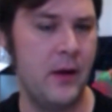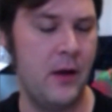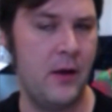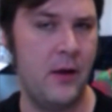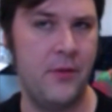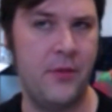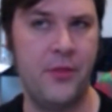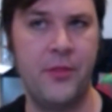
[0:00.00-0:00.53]

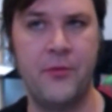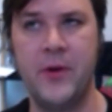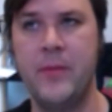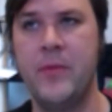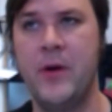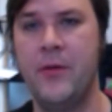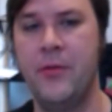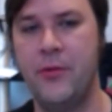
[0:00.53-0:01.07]
a
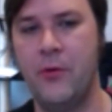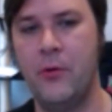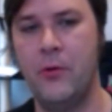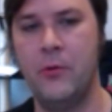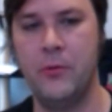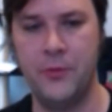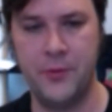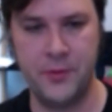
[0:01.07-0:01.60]

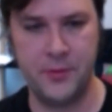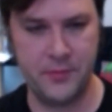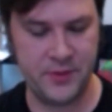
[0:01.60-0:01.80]
3-month-old.